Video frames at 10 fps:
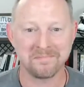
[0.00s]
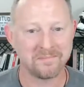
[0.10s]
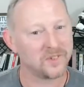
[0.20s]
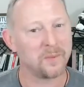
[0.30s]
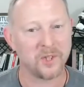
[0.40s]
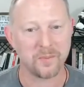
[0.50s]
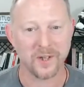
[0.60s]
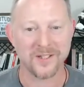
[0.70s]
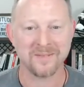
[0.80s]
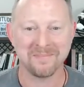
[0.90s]
to be
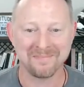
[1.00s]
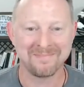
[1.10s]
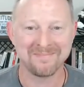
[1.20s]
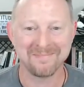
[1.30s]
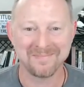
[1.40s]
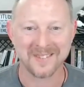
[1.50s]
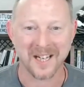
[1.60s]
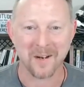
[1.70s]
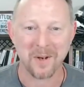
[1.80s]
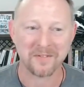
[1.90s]
schmaltzy.
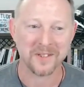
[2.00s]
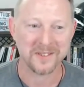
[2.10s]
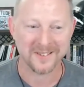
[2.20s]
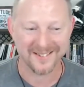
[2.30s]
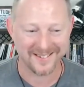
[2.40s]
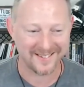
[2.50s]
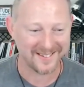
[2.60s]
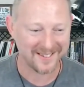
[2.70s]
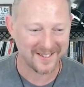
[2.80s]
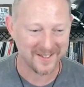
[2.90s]
Take care, my friends.
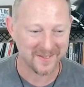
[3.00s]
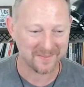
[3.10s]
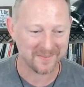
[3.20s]
Awesome.